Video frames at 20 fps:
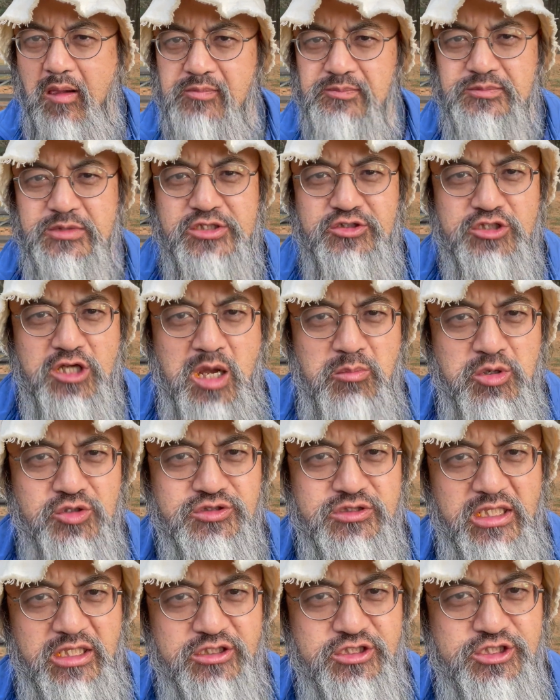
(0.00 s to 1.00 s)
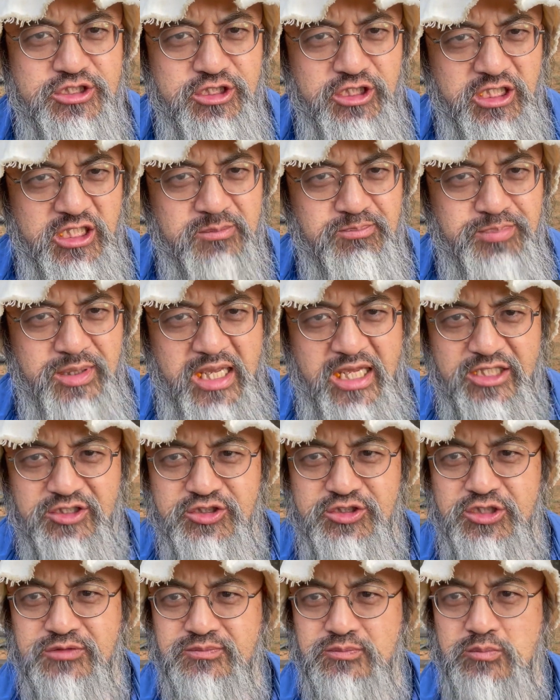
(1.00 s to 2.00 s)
It's almost like a chicken paste.